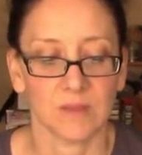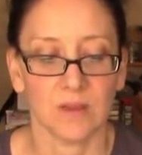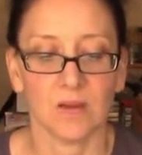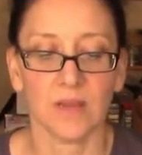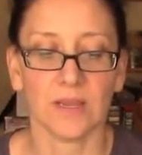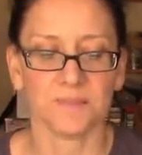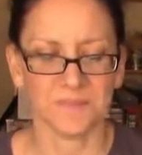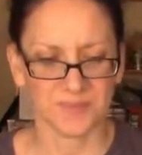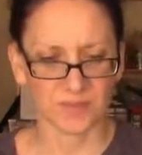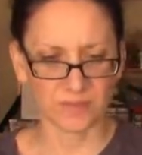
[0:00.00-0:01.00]
Okay,
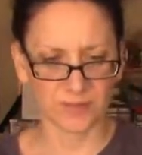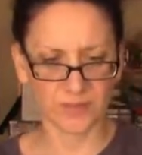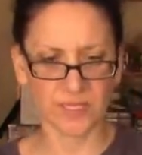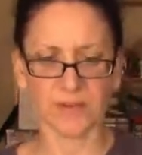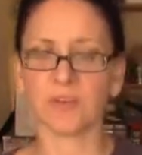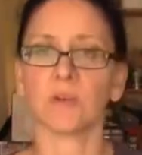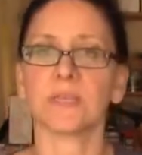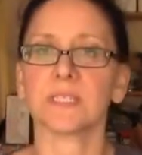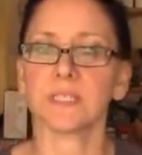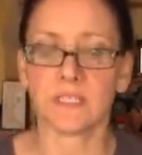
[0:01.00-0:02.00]
so the first thing I've
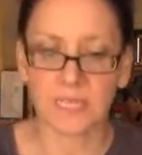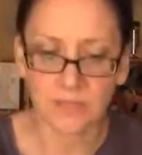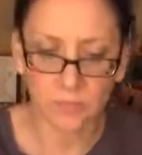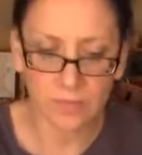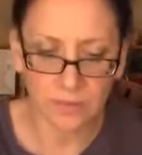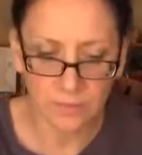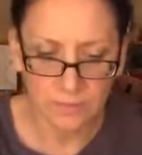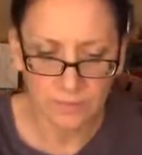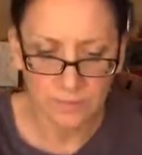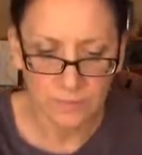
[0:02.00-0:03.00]
noticed is that the wheel
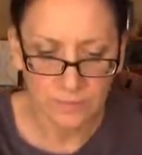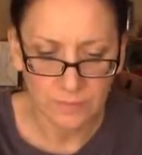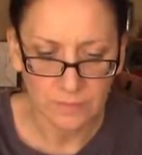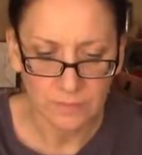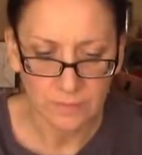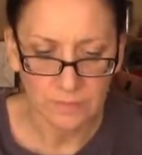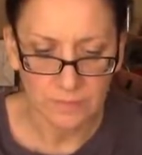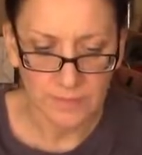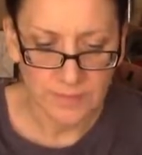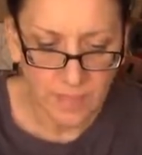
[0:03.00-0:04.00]

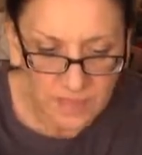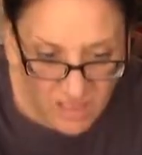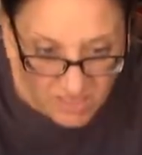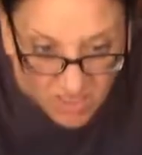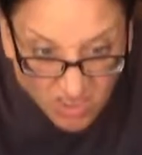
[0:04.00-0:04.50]
is not level.